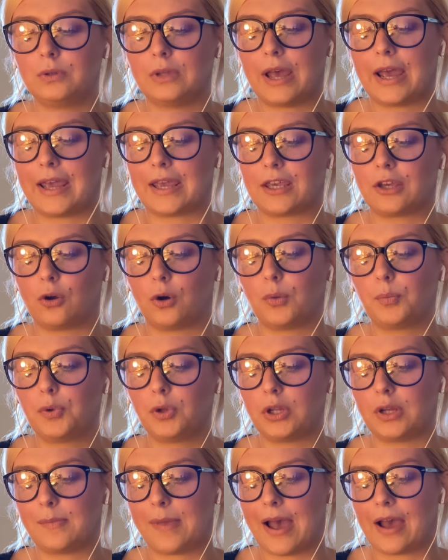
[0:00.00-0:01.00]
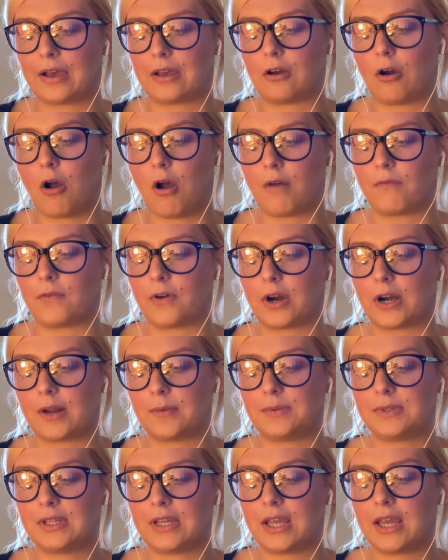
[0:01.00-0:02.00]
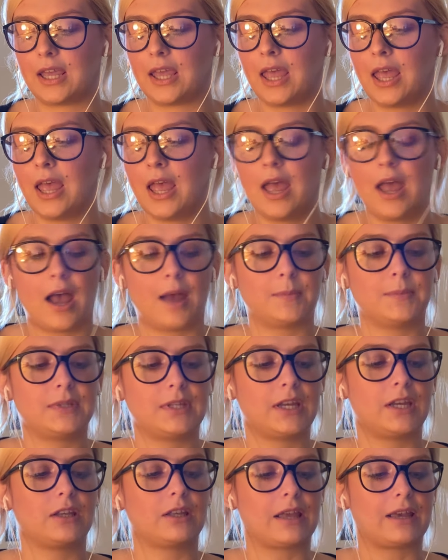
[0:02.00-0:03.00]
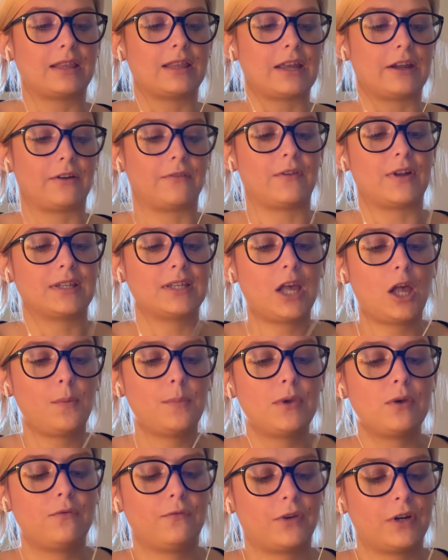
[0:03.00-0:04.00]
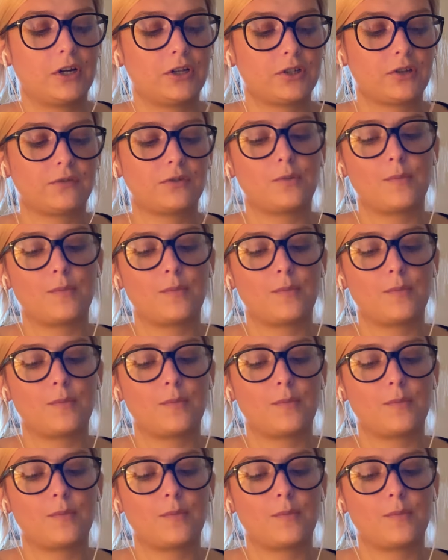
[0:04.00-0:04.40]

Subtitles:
like you're pulling back an offer, and I'm seeing like let your friends help you, for yourself.